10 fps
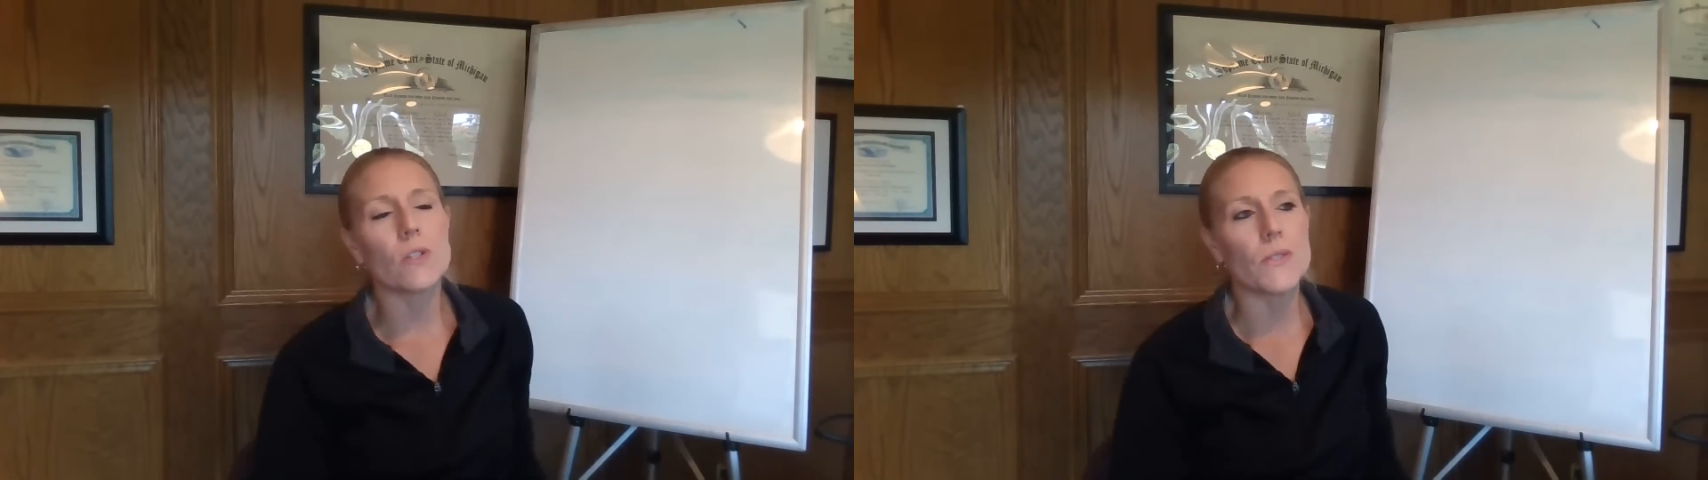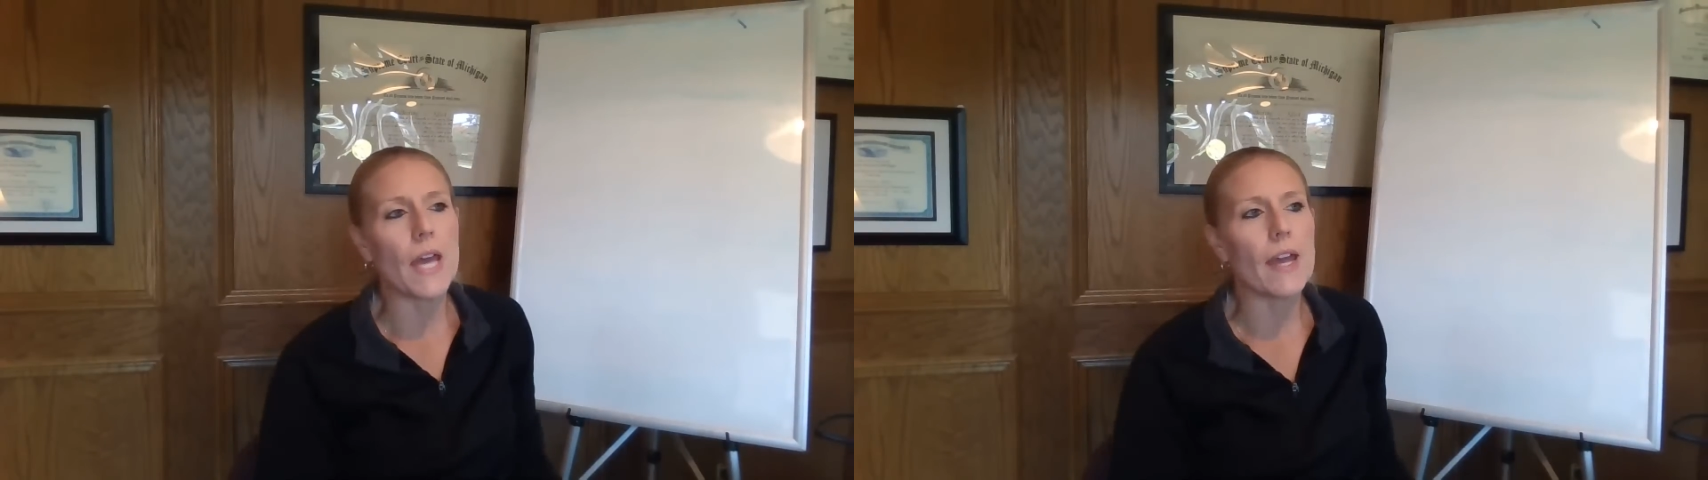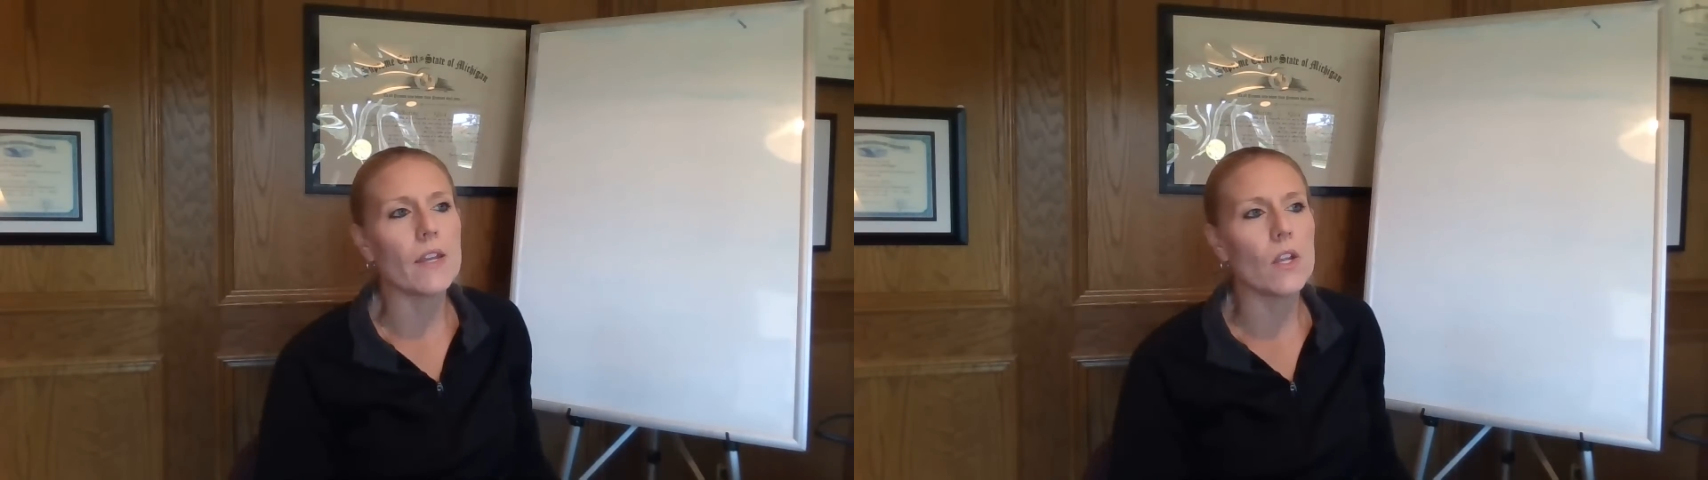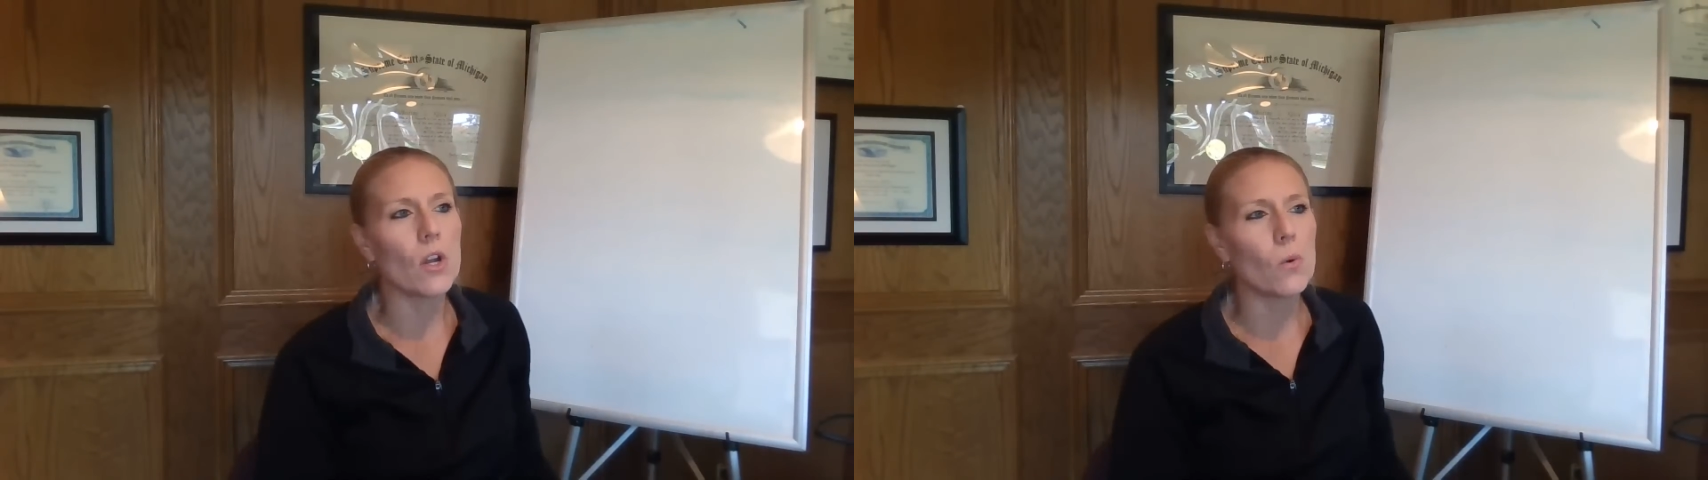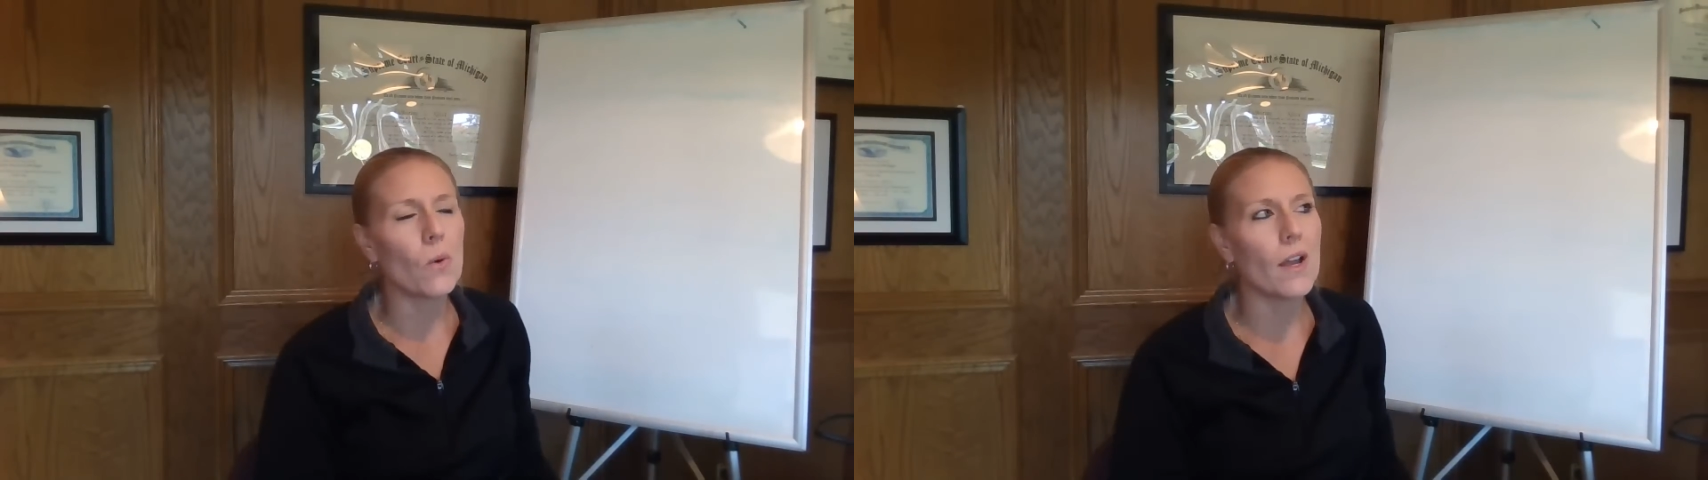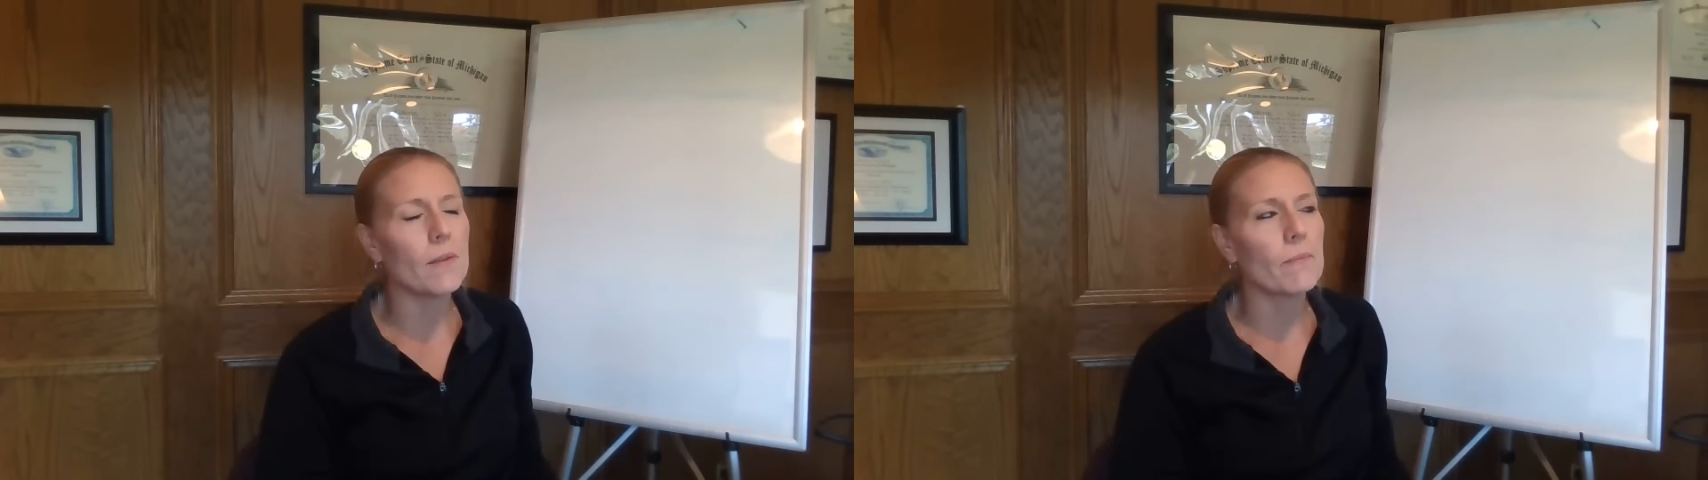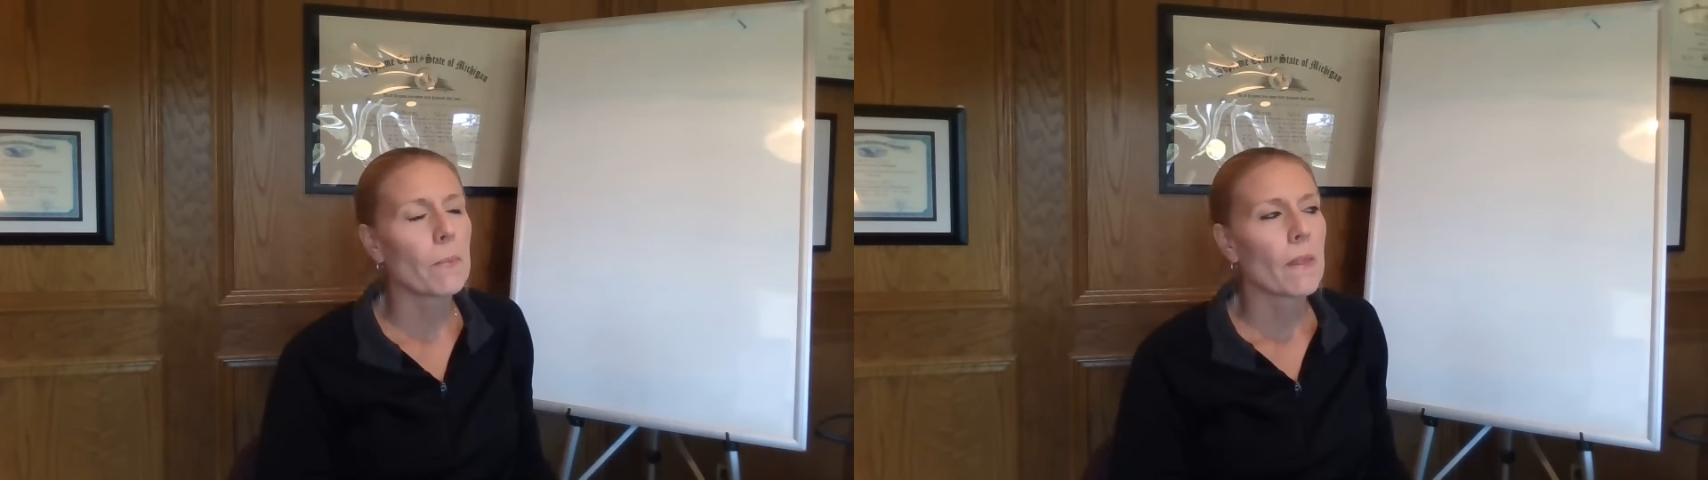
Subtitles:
said, you know what,